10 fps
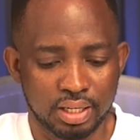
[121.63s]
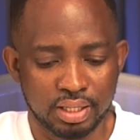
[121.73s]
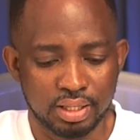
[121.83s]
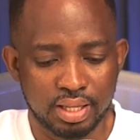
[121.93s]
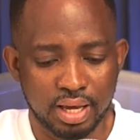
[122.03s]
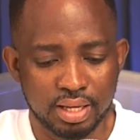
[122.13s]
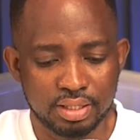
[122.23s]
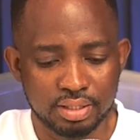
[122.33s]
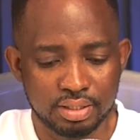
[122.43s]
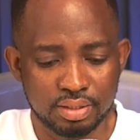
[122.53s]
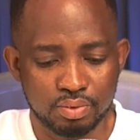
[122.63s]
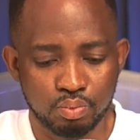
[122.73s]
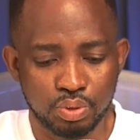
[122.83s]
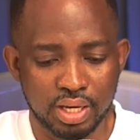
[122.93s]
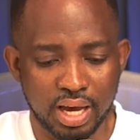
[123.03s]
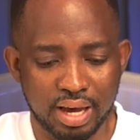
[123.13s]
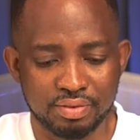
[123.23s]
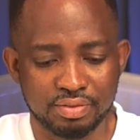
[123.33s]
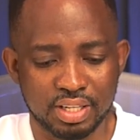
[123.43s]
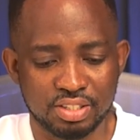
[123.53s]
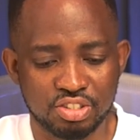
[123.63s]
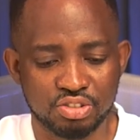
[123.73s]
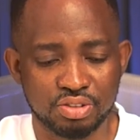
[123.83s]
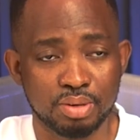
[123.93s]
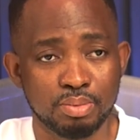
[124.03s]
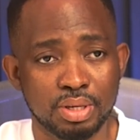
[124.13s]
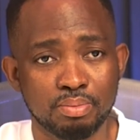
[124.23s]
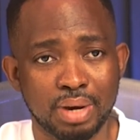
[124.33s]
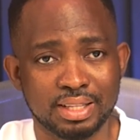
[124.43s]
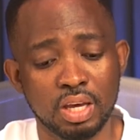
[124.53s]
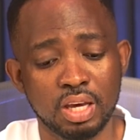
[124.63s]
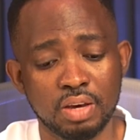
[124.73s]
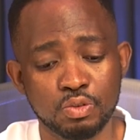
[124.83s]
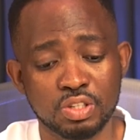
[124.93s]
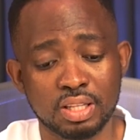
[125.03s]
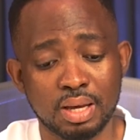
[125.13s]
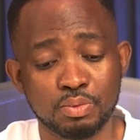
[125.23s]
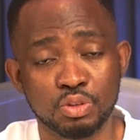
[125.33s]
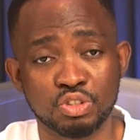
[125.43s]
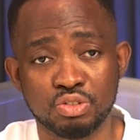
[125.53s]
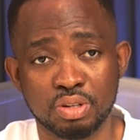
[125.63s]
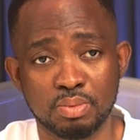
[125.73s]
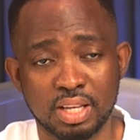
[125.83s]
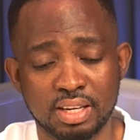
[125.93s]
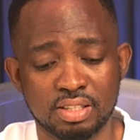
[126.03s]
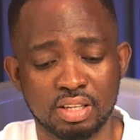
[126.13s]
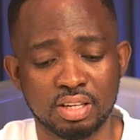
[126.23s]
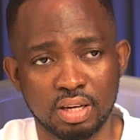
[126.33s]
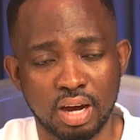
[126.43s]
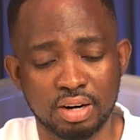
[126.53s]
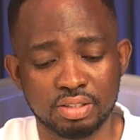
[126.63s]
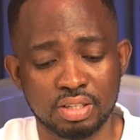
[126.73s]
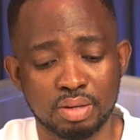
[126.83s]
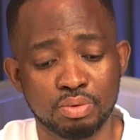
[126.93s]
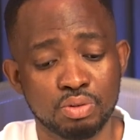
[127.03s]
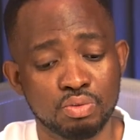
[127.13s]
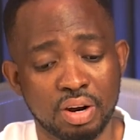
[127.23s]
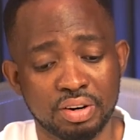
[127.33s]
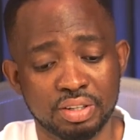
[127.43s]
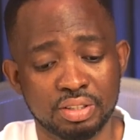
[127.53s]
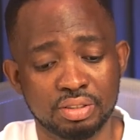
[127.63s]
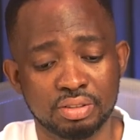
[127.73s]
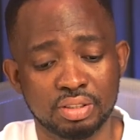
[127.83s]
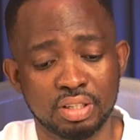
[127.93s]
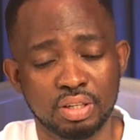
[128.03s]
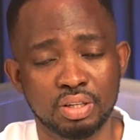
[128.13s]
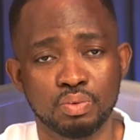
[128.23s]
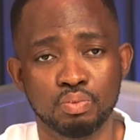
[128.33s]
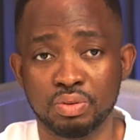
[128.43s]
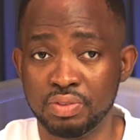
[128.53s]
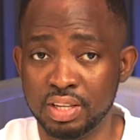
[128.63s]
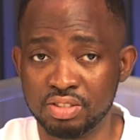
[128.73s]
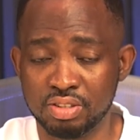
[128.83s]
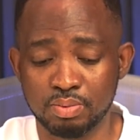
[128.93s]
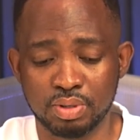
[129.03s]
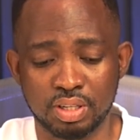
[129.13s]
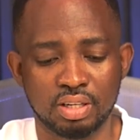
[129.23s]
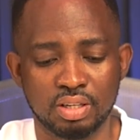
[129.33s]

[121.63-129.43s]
Then we have the streaming buttons. If you set up your streaming, that's the RTMP URL with the stream key.